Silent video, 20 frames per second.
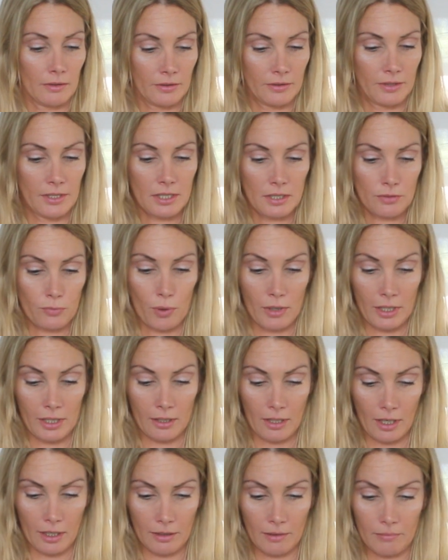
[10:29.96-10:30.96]
this
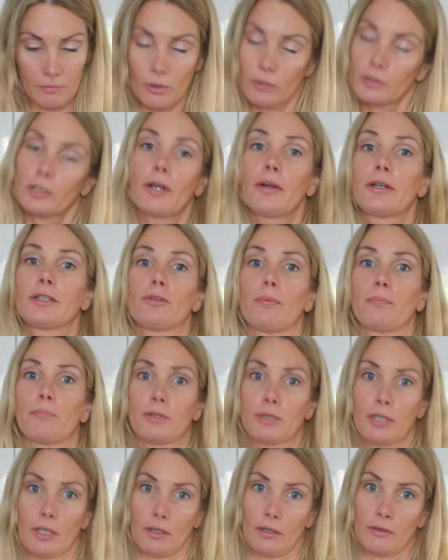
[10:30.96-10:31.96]
one I'm not going to
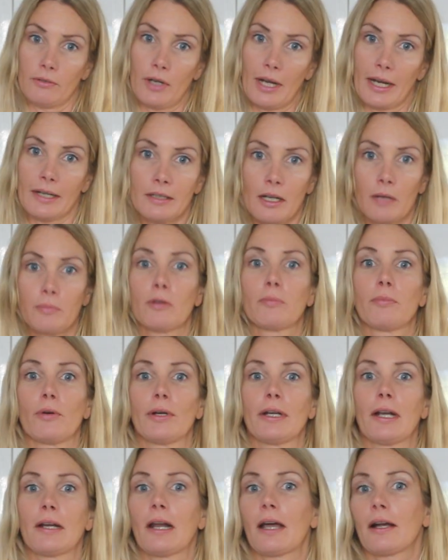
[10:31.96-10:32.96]
put over a double
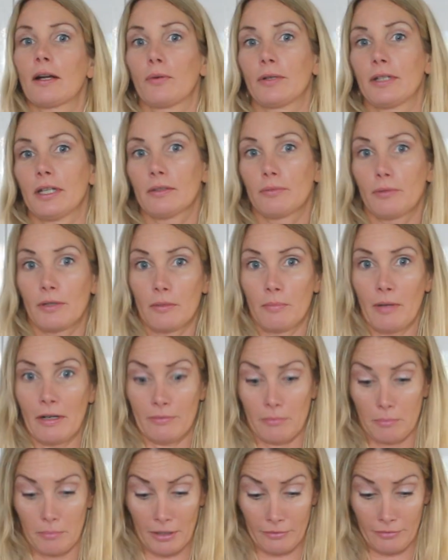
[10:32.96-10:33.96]
boiler like we did with the
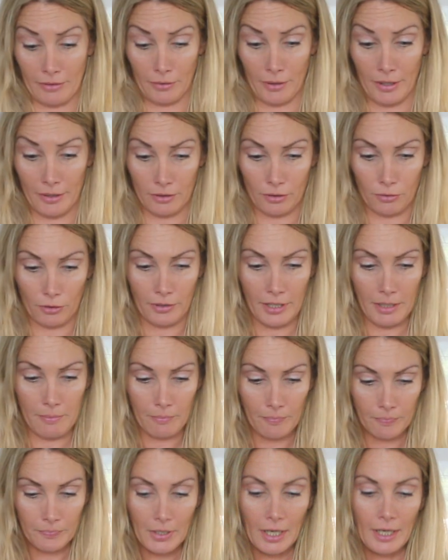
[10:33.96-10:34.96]
Bavarian
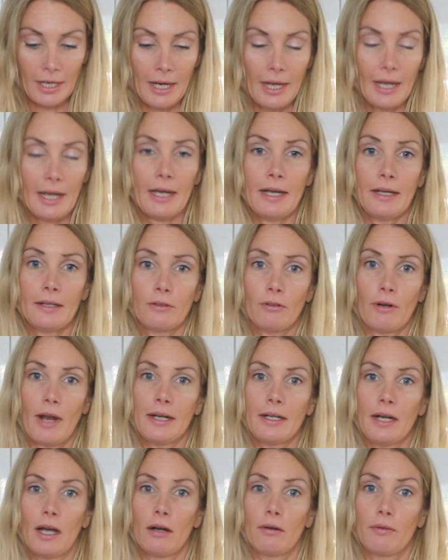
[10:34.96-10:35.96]
cream. And
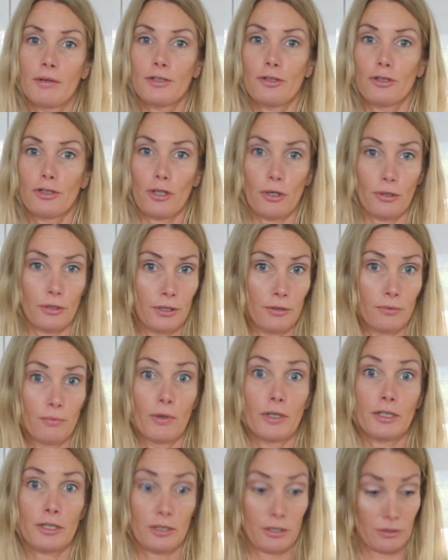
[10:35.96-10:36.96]
right now I want to show you
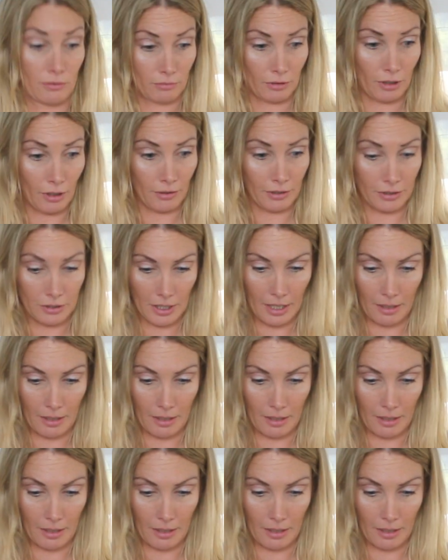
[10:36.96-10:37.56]
what's going to